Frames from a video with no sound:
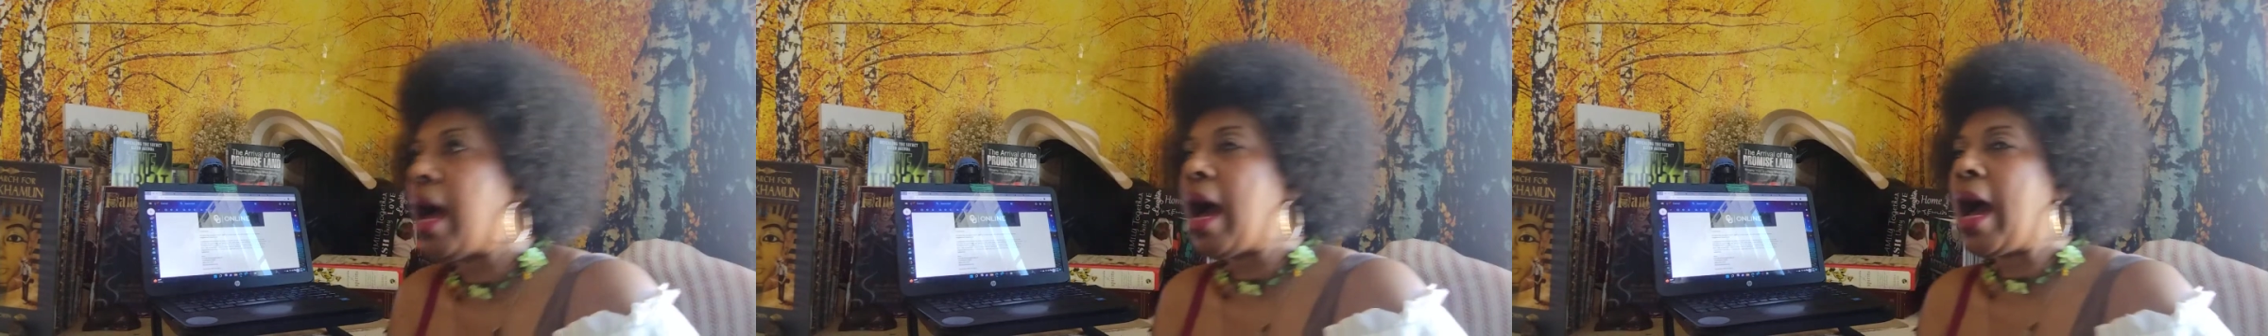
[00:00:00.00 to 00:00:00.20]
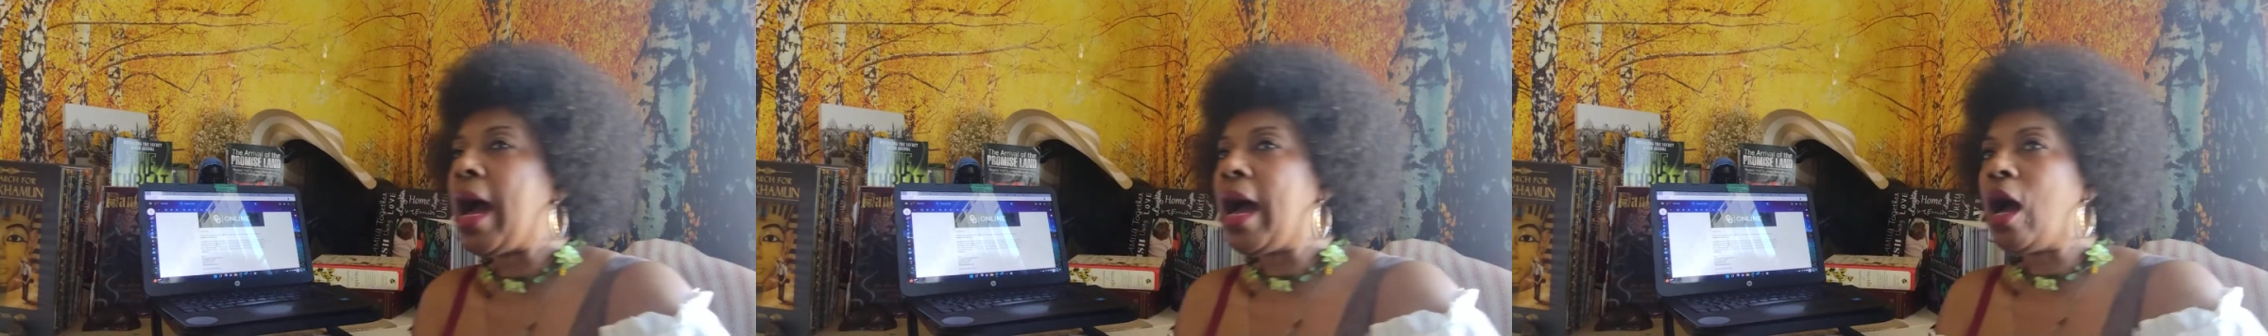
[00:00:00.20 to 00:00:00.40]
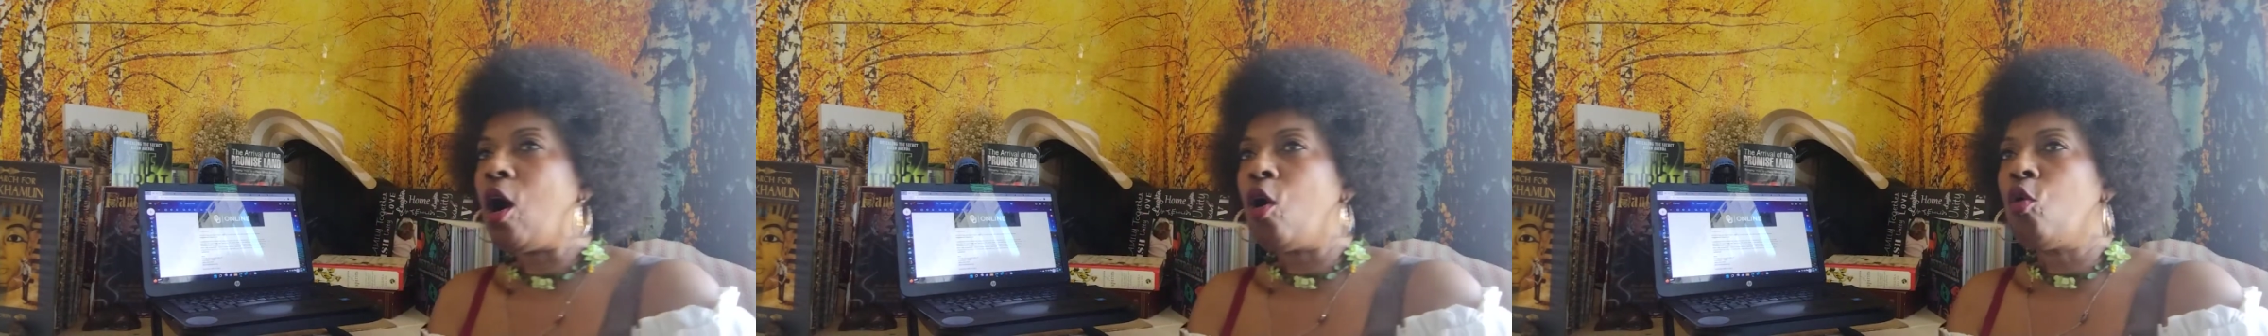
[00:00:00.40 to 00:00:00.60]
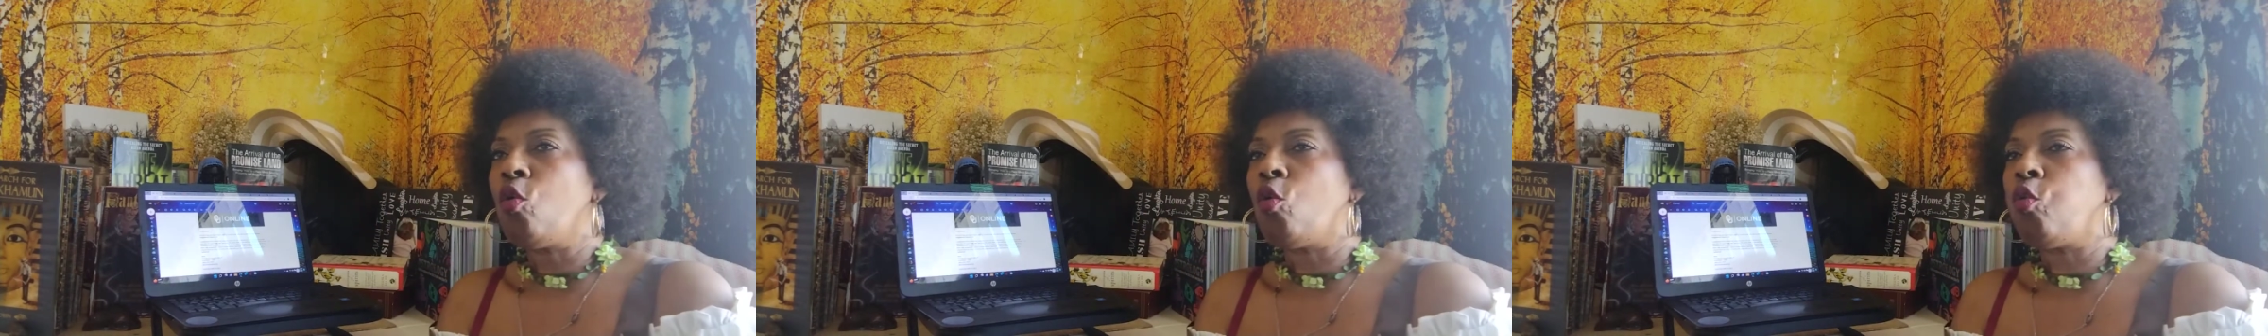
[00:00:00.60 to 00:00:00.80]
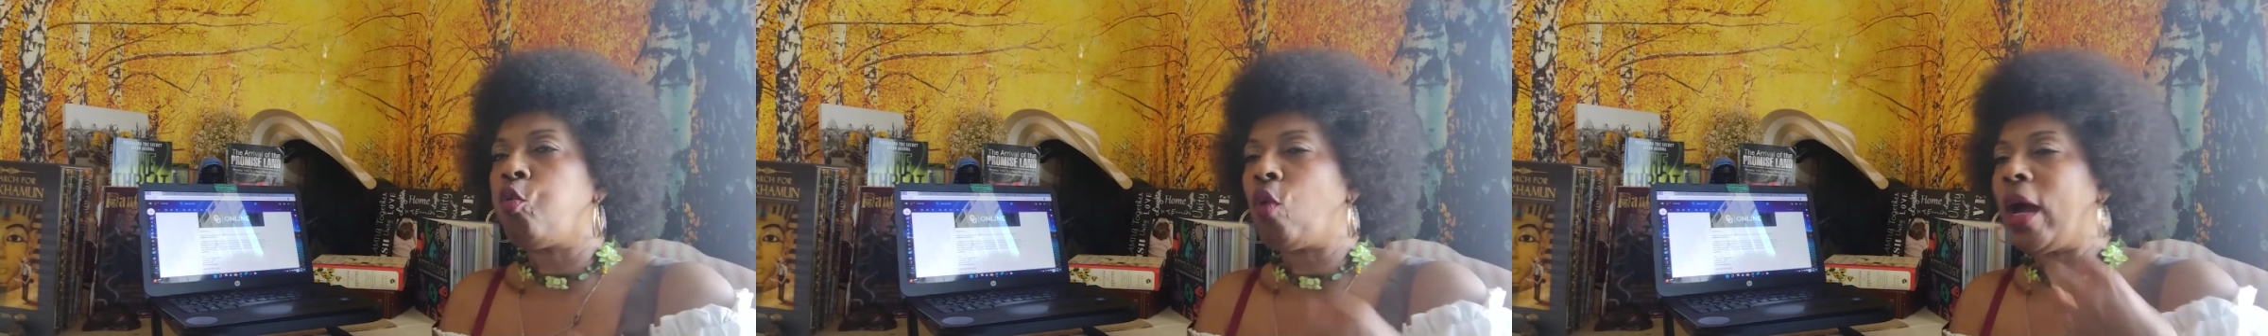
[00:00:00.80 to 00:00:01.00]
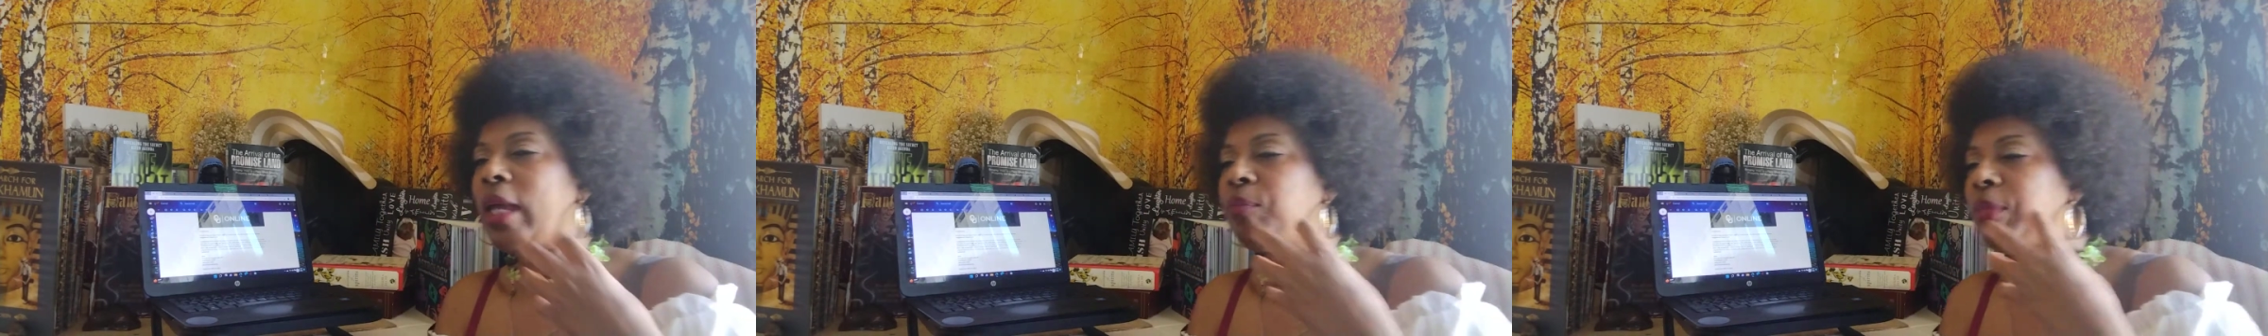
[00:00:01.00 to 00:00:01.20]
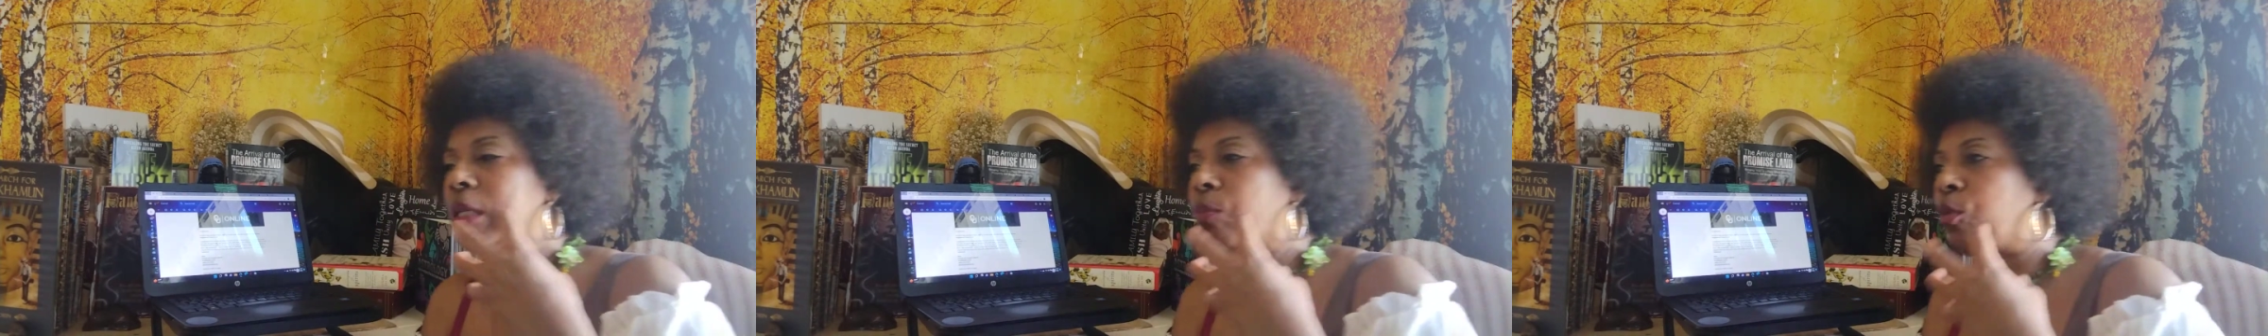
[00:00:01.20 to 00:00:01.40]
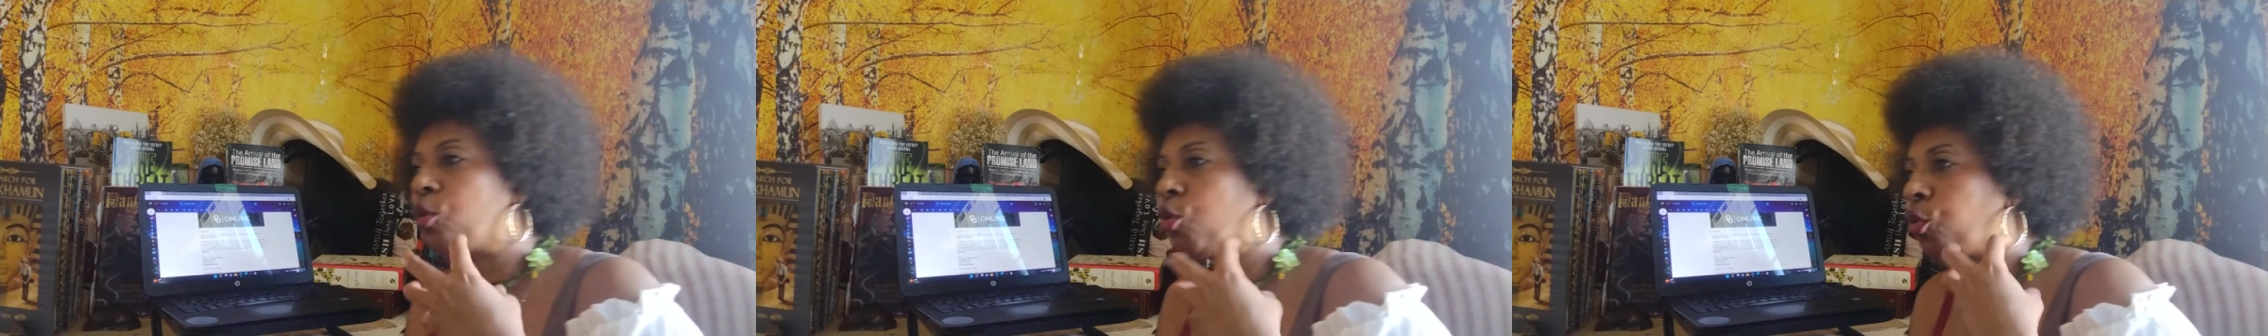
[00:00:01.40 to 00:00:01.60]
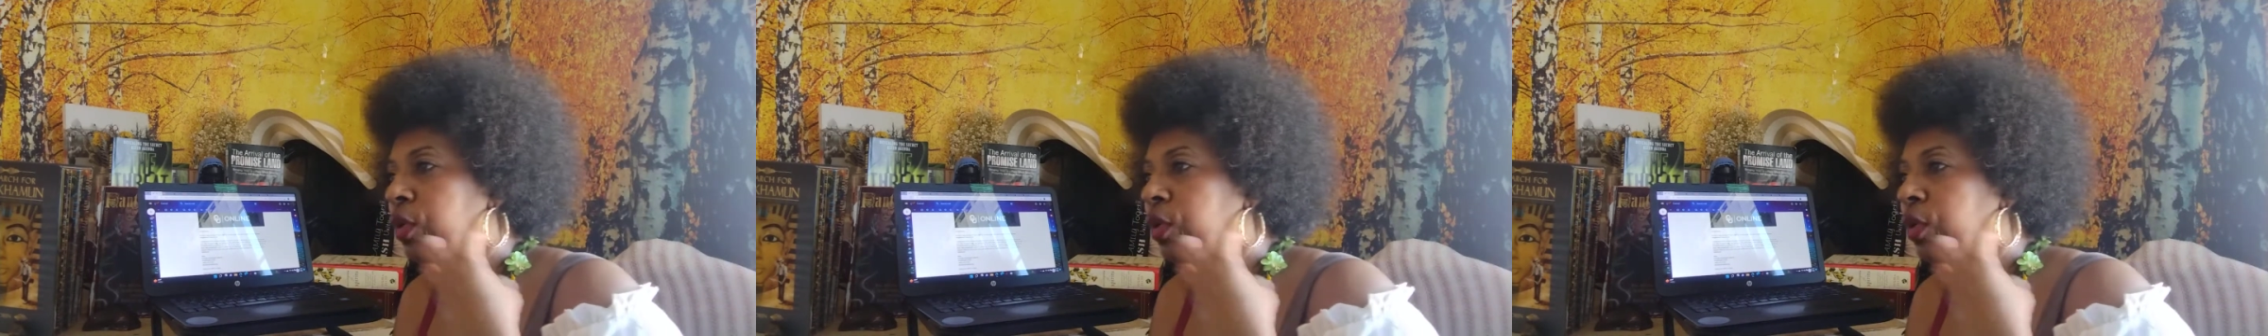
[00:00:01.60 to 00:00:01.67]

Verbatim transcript: how white people